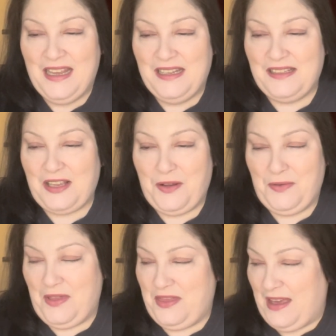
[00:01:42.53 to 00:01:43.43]

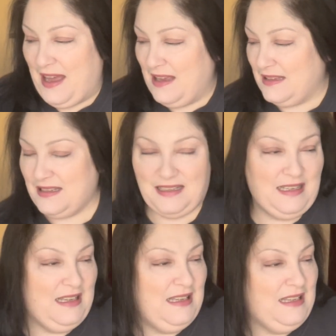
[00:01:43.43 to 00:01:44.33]
So that
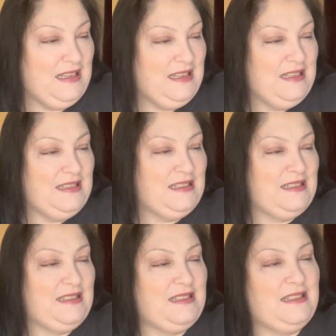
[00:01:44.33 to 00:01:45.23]

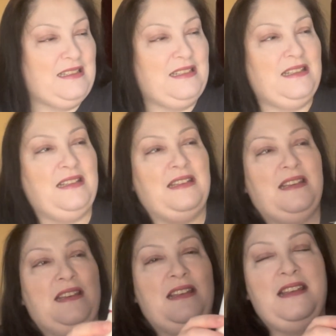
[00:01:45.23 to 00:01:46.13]
is
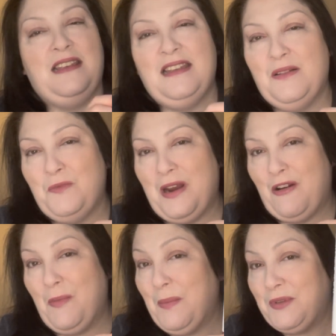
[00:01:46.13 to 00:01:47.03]
where
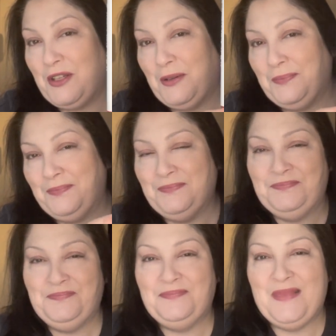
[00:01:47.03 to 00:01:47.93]
I'm up to.
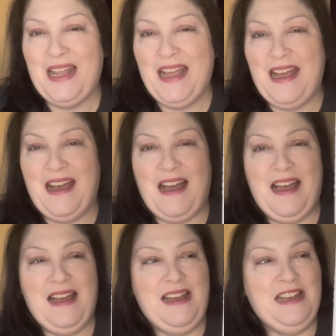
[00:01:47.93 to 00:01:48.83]

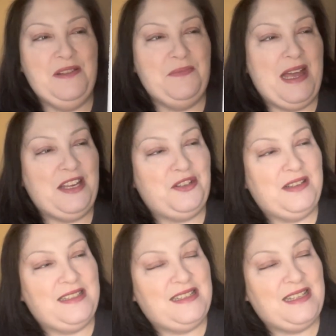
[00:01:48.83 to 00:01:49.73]
As you
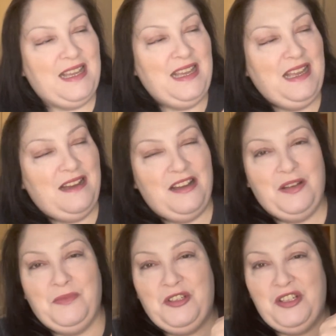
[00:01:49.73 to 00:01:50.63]
can see,
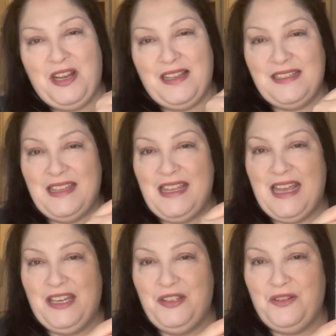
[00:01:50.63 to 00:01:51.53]
I'm just at the
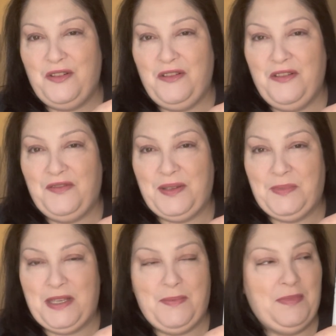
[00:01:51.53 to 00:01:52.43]
end of
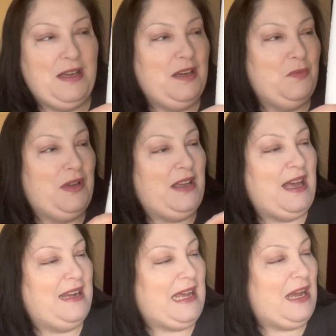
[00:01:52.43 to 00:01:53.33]
September. We
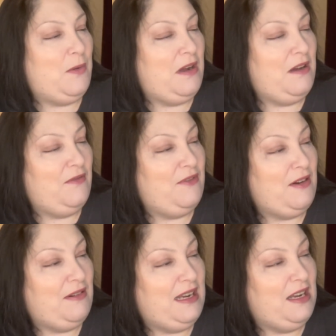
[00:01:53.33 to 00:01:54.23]
had our
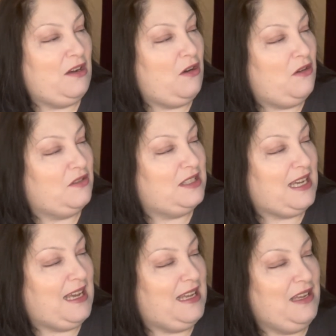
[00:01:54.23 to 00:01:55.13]
very hot
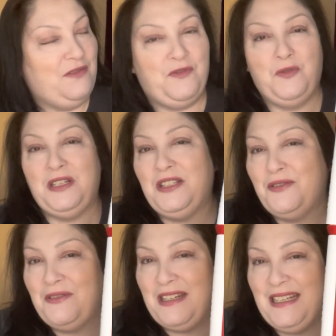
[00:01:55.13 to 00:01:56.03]
day, 40
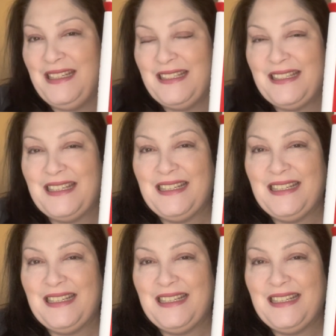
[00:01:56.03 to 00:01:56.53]
degrees.